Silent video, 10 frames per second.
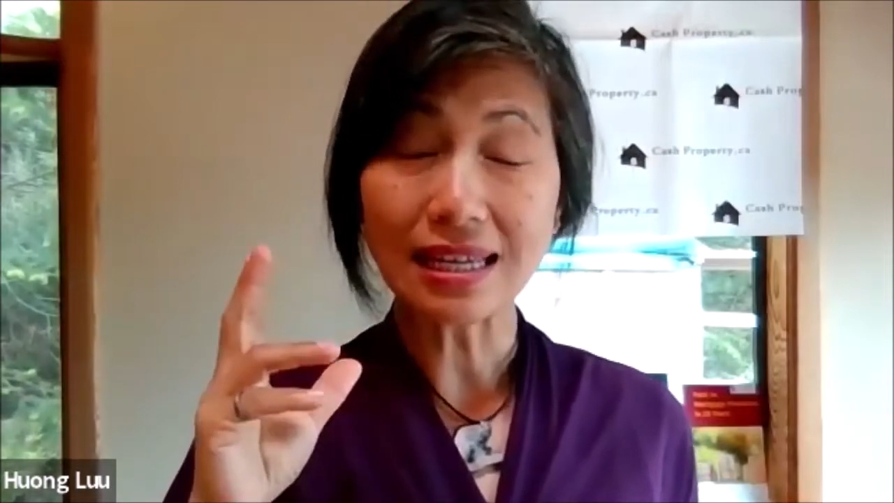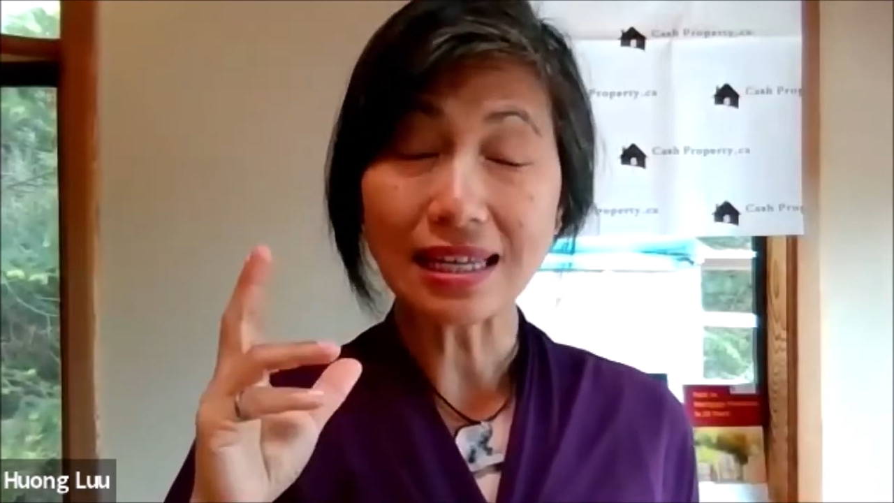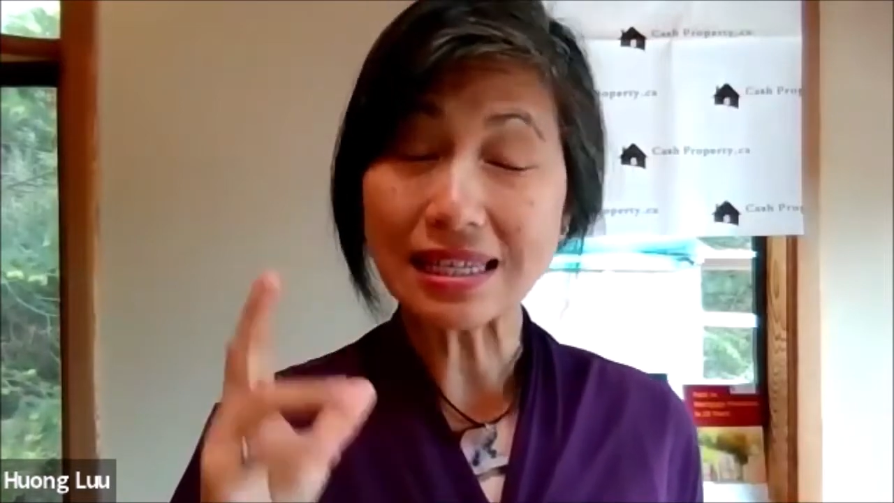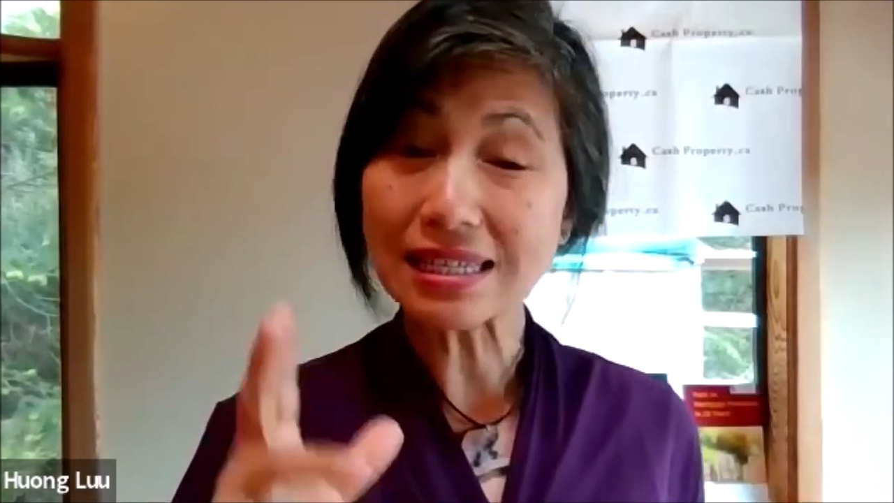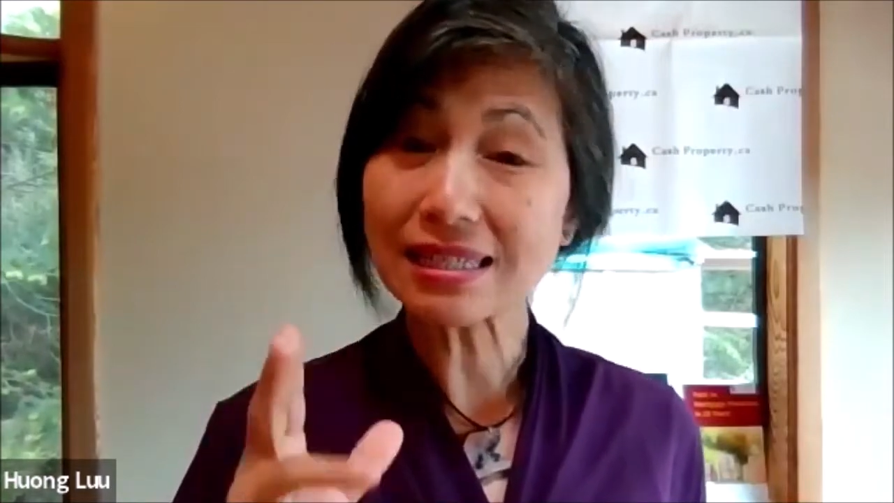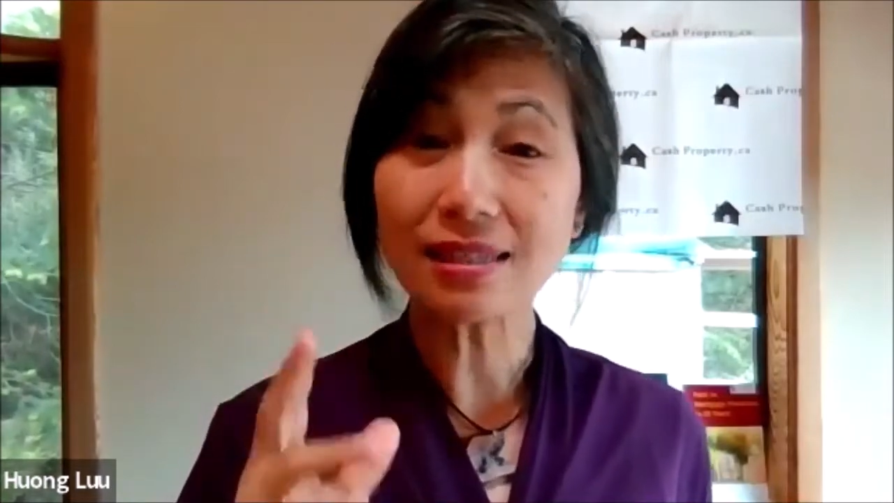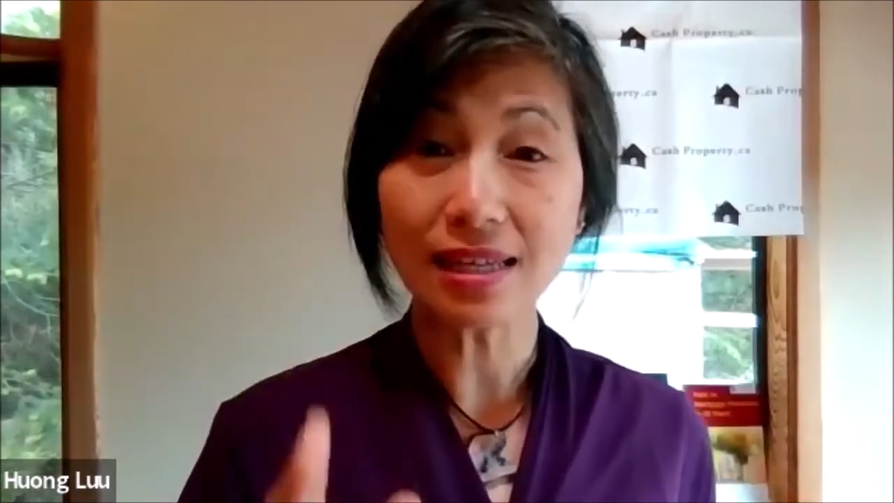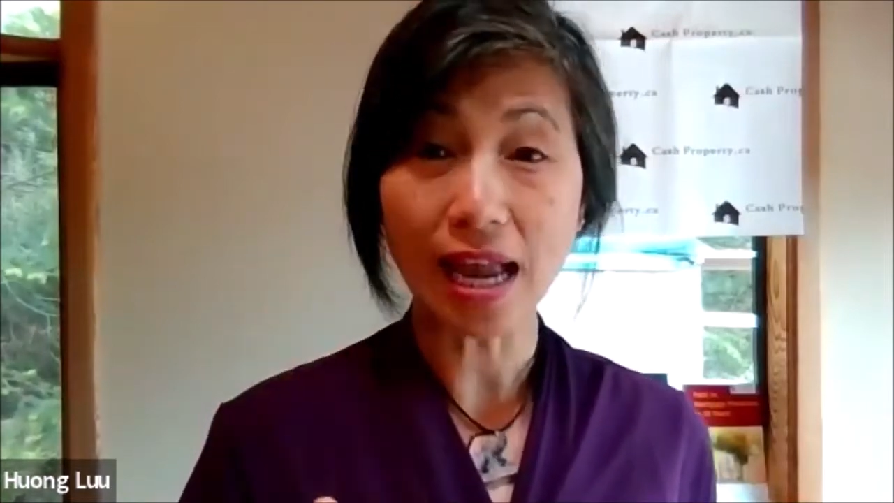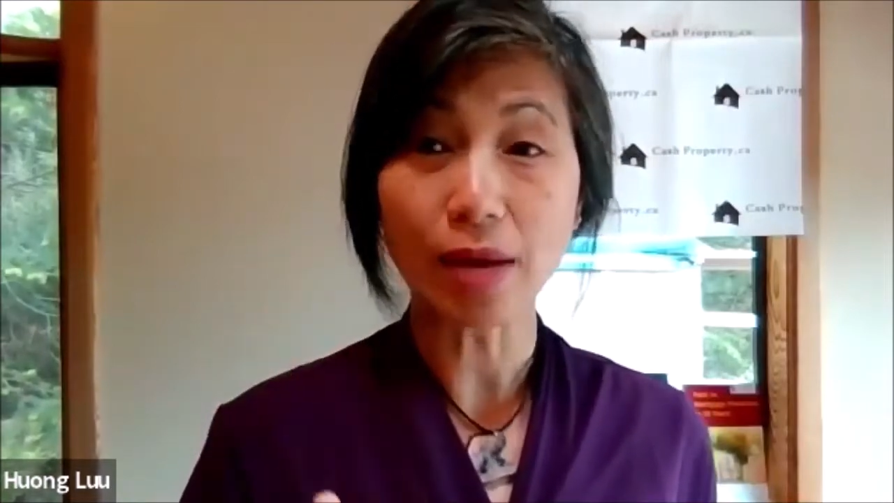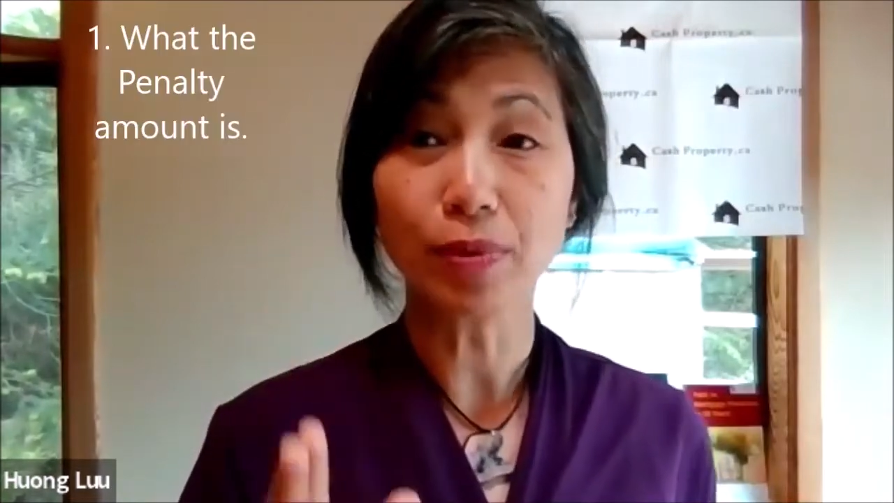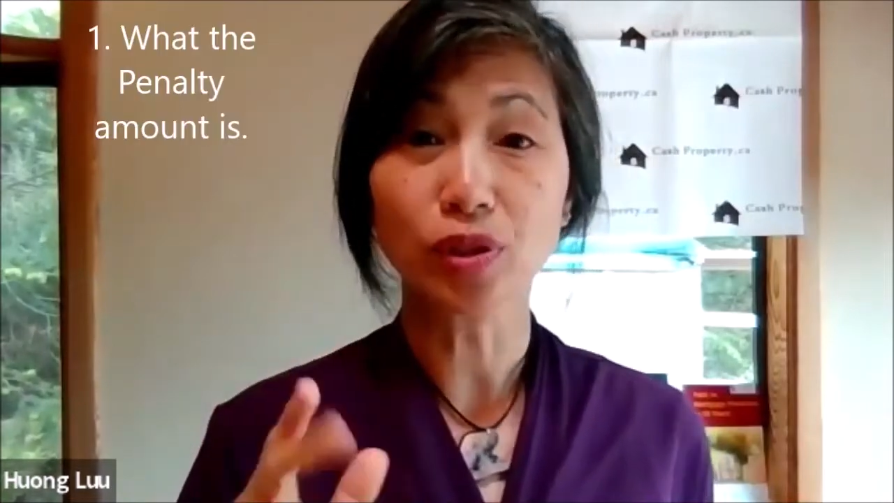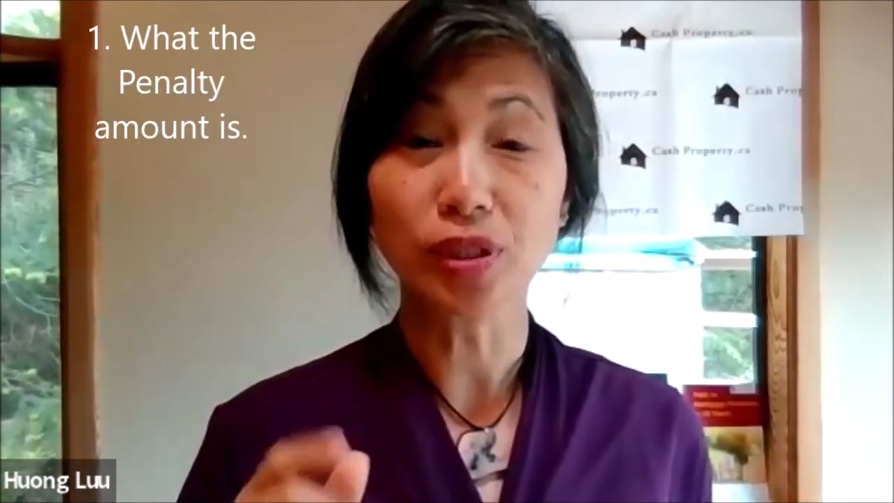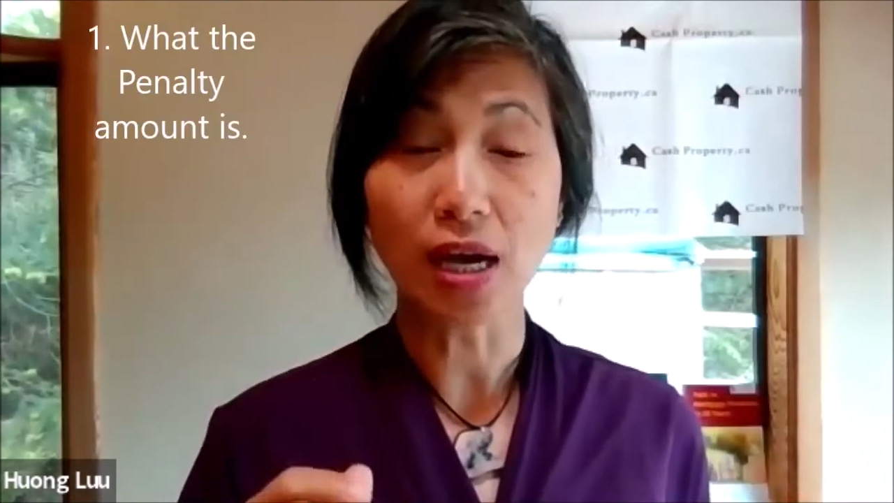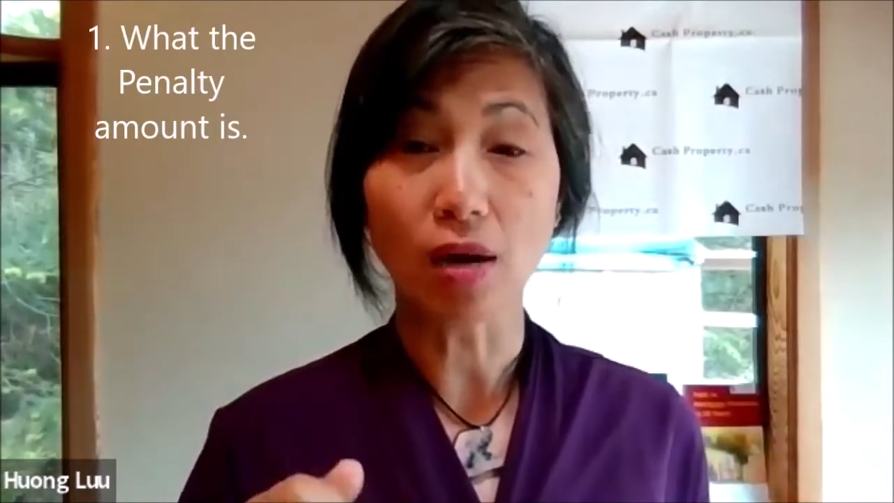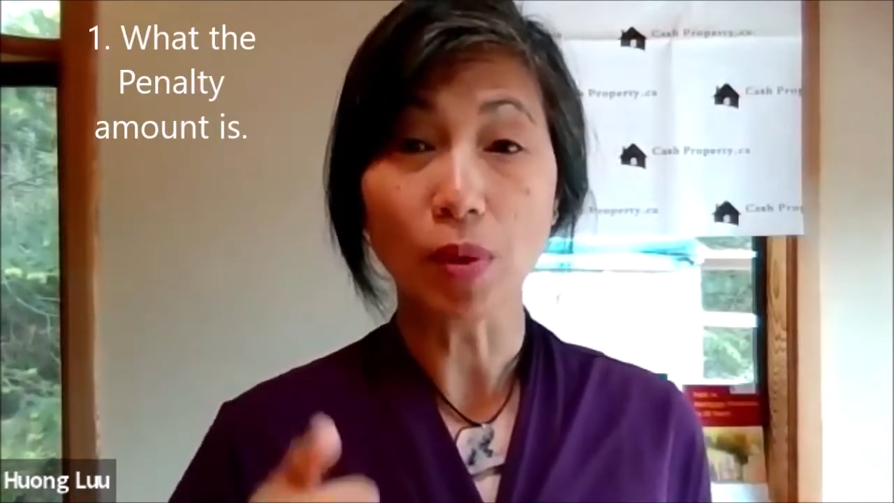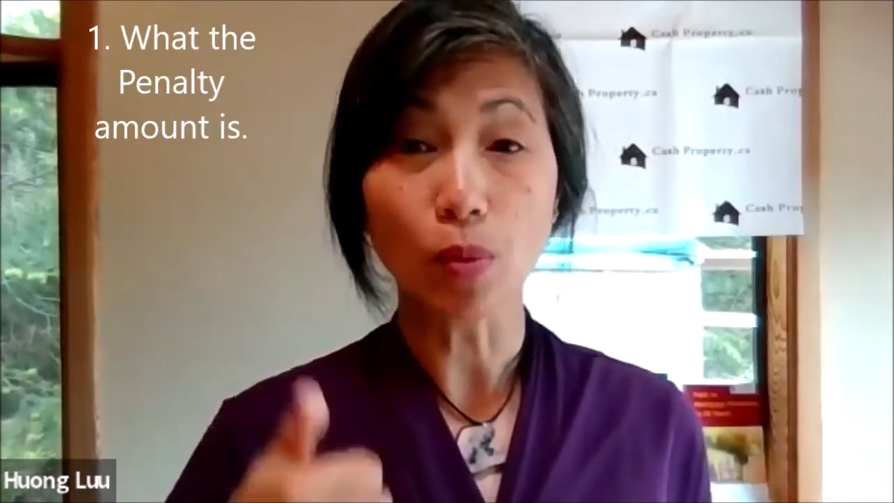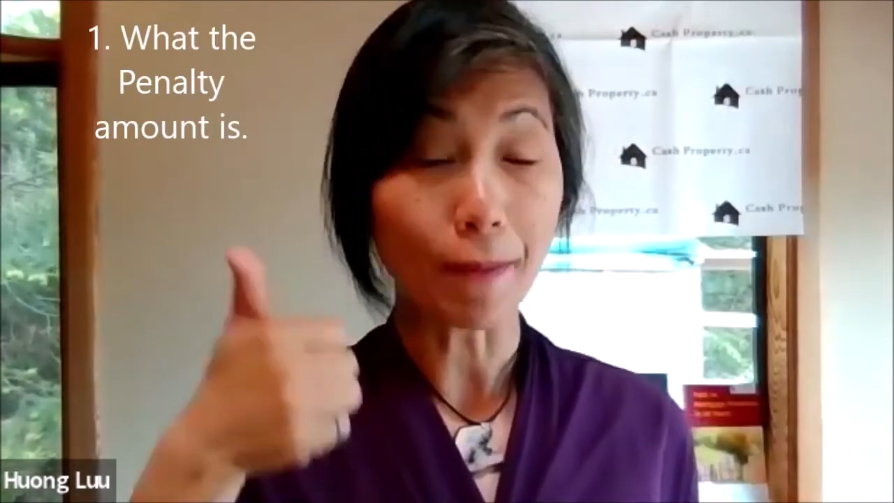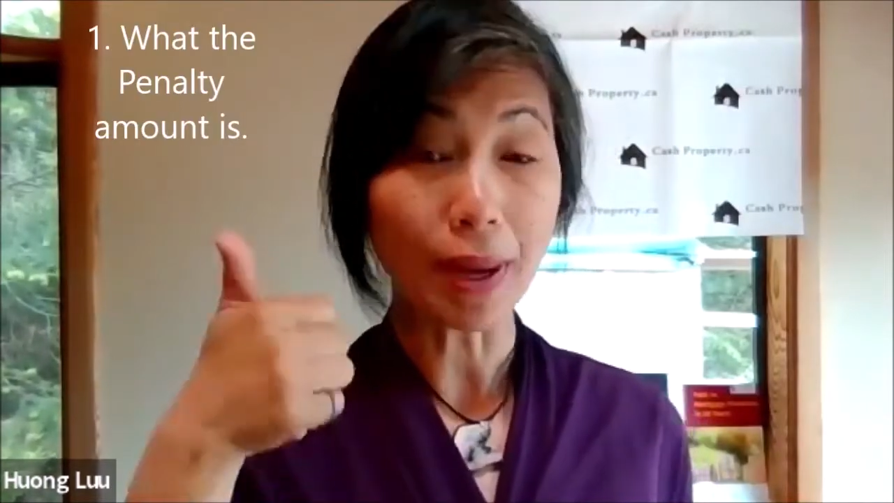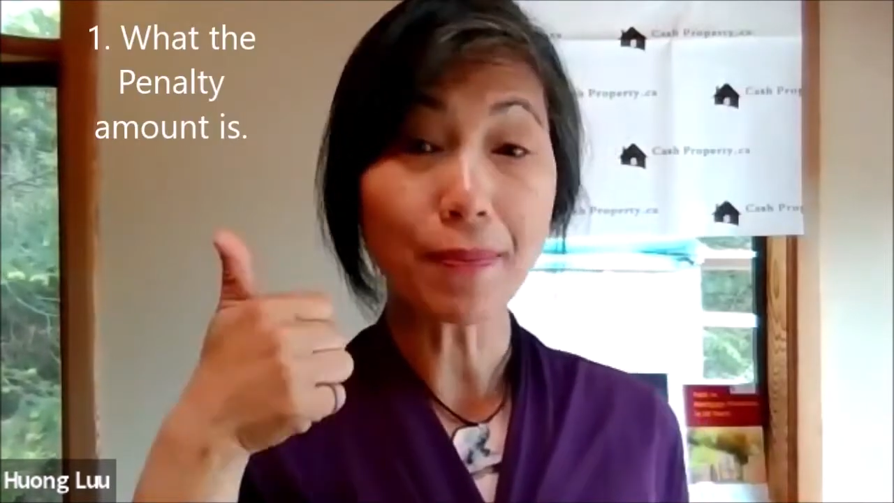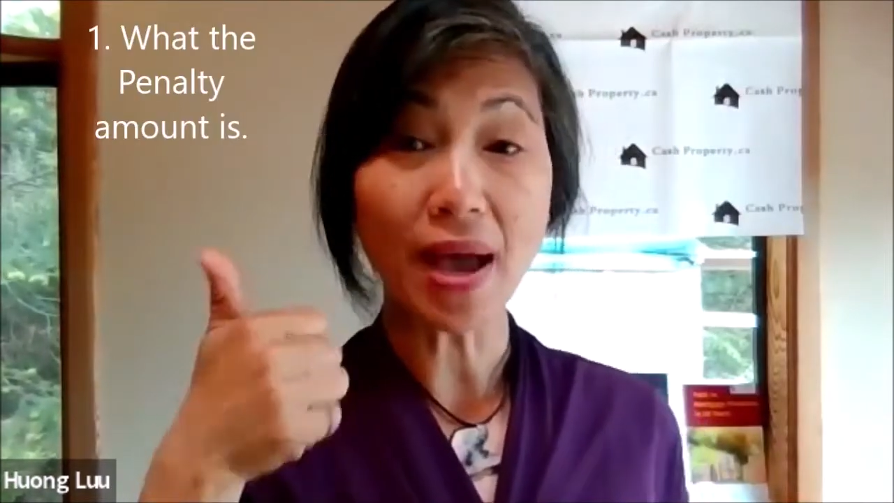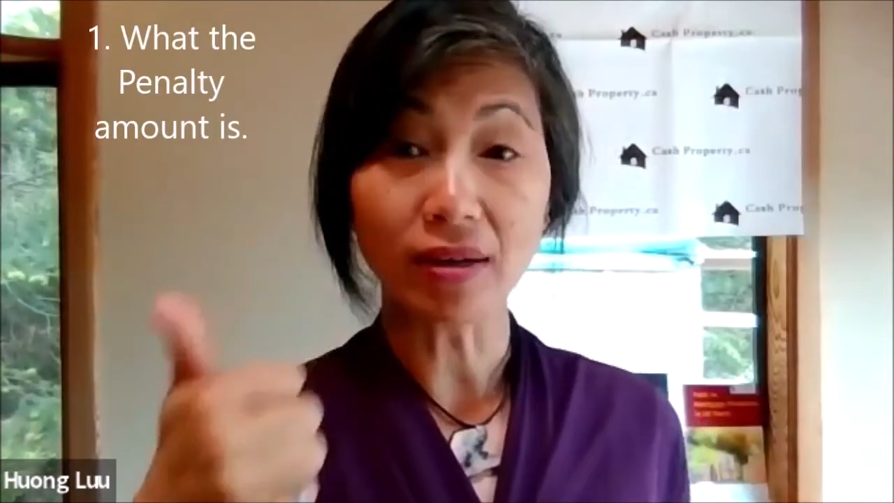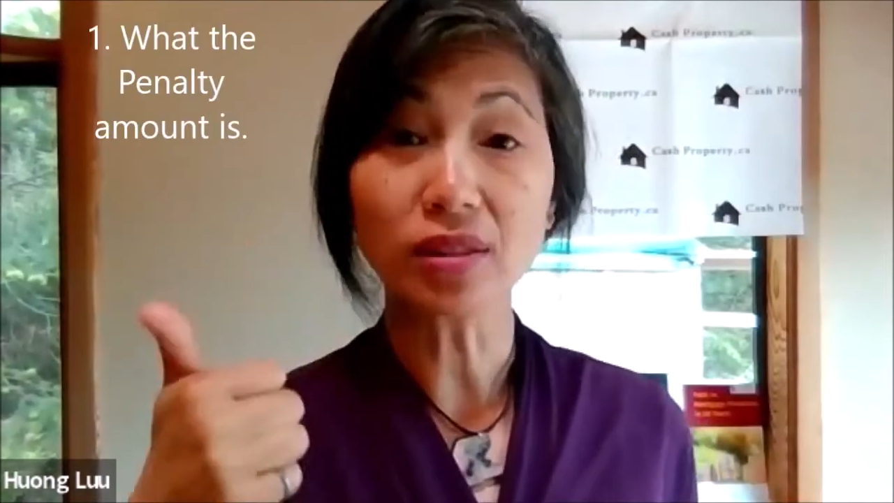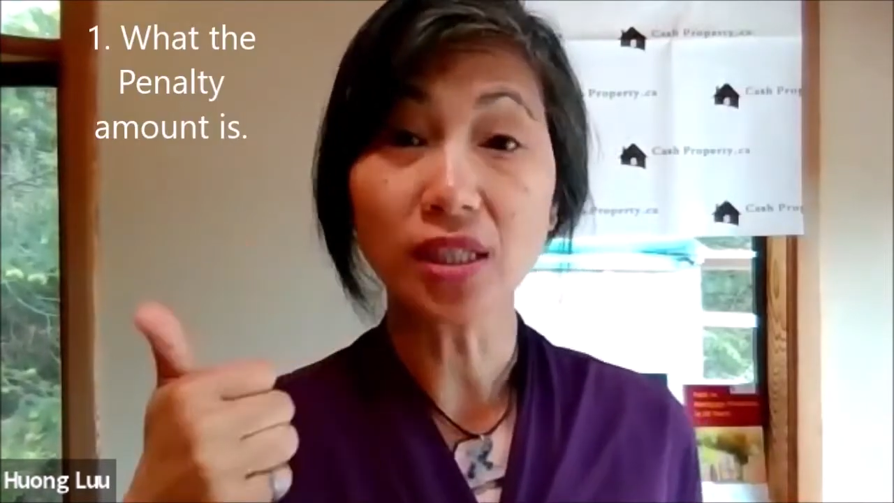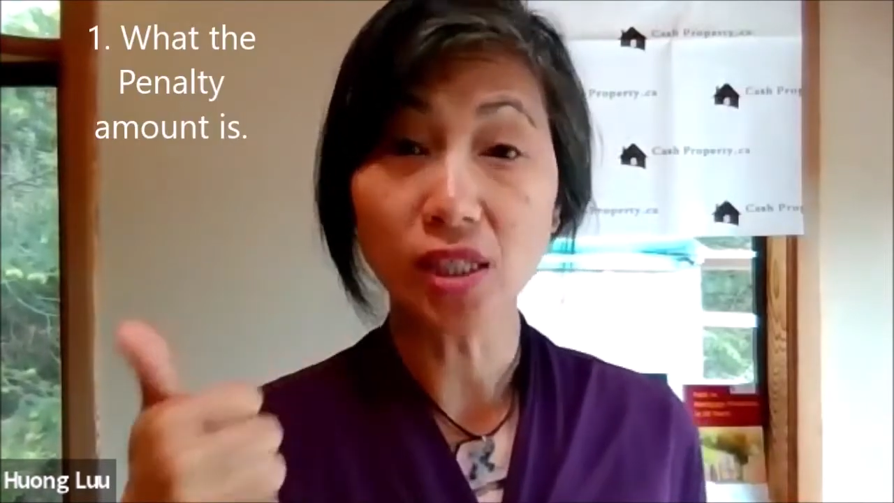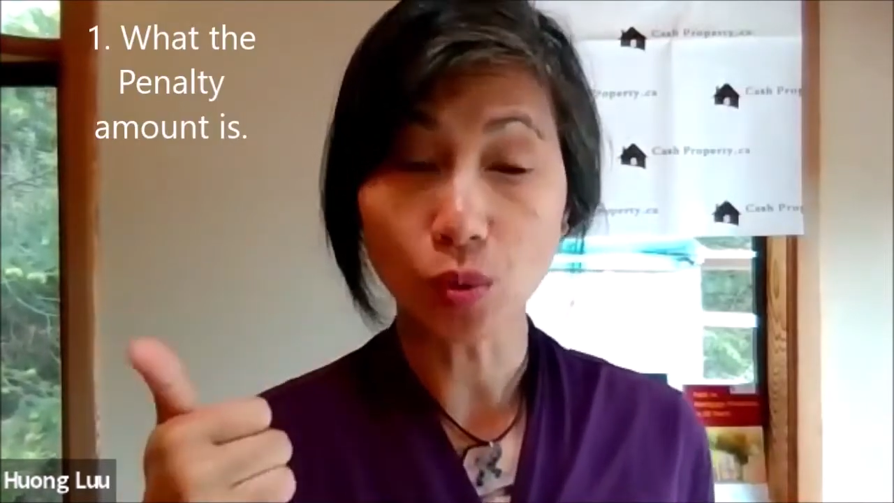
able to tell me what my penalties